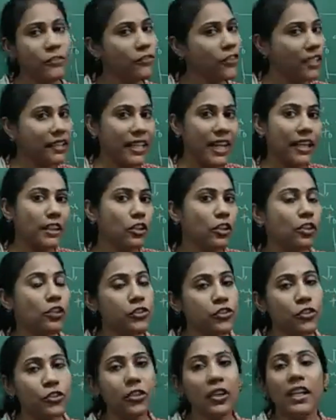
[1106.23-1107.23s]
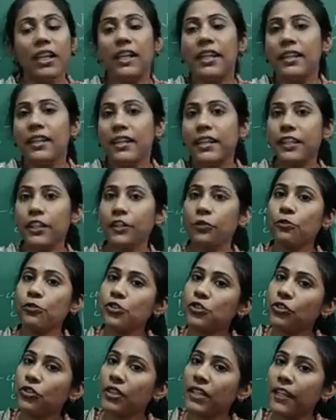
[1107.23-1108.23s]
For that also, like you
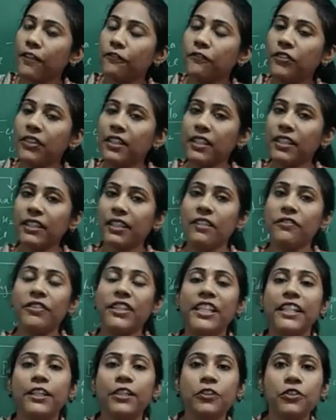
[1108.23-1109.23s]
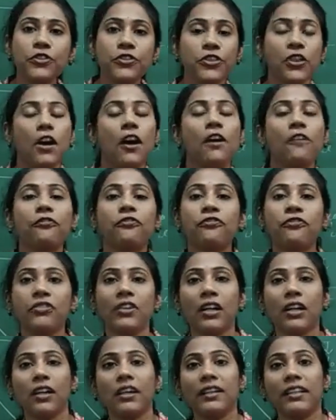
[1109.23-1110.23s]
should refer the videos of
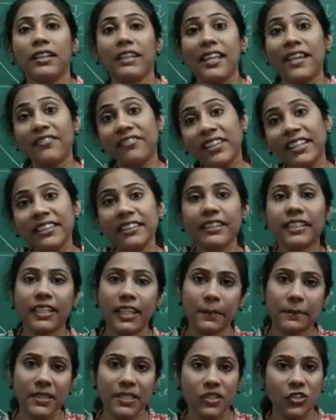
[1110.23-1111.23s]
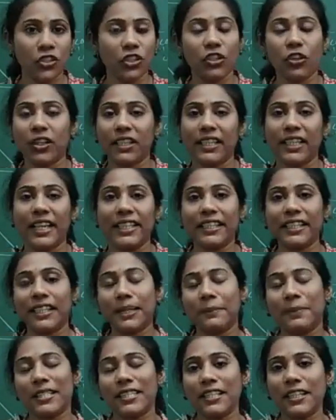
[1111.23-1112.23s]
11th chemistry, organic
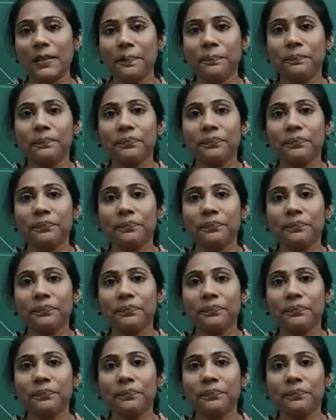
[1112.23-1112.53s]
chemistry.